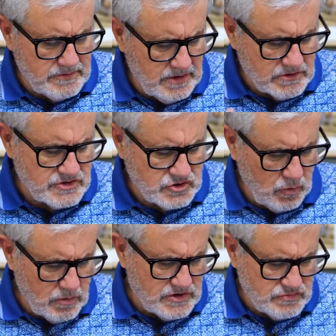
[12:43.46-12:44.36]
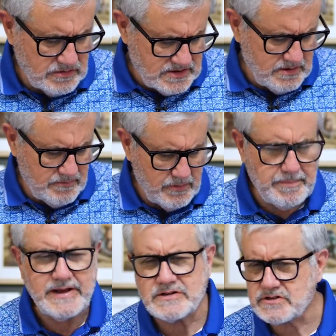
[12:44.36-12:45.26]
your sores with the
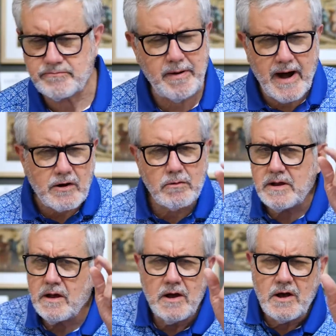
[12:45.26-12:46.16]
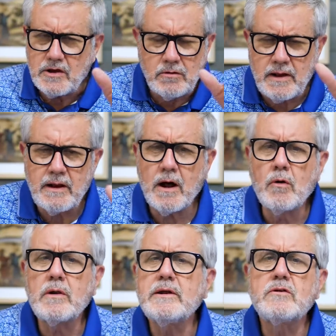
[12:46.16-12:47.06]
pieces of pottery, you need
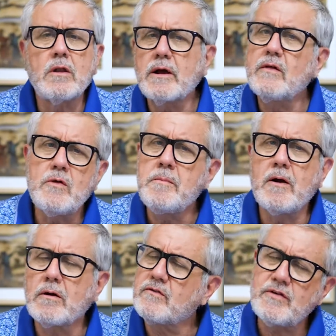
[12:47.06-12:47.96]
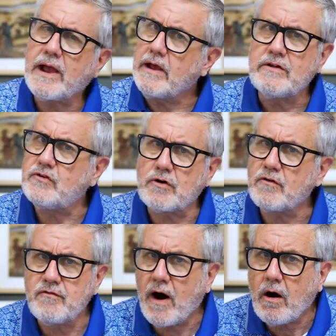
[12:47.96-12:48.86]
only look in the mirror and say, it's
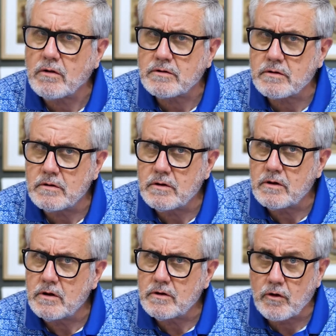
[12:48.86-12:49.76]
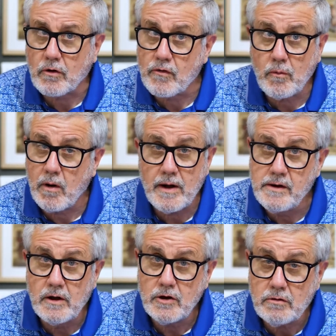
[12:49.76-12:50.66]
your fault. You're the
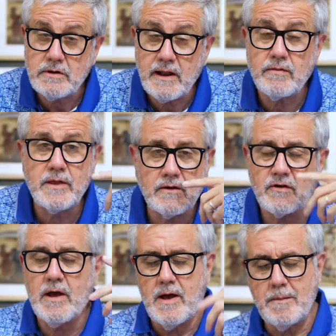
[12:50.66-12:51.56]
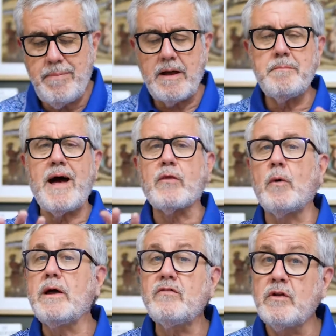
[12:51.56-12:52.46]
one who did this. And by the
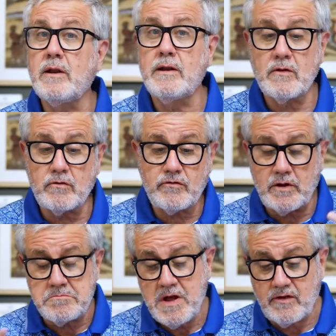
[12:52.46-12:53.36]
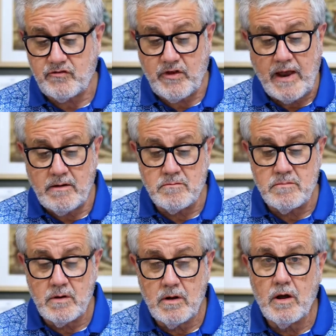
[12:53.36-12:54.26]
way, isn't it interesting?
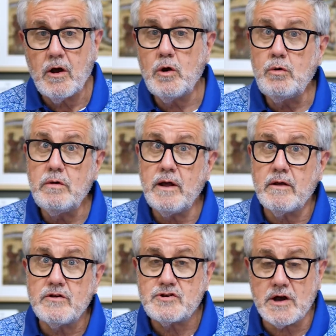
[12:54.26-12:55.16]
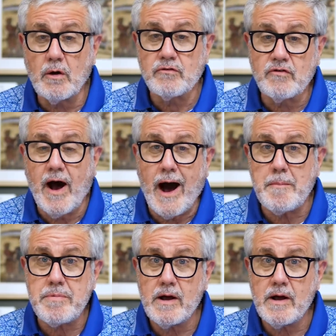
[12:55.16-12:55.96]
Satan, who shows up